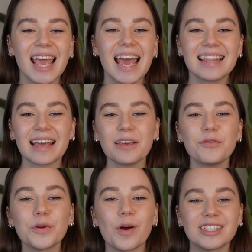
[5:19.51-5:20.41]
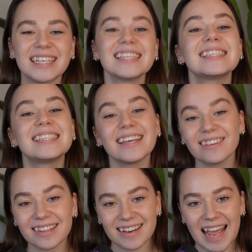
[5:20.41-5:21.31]
Thank you for watching. See you in the
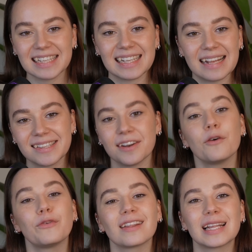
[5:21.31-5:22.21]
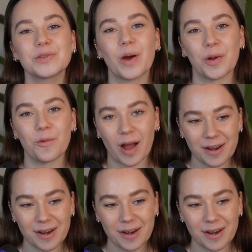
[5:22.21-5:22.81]
next lesson of Atlas 101.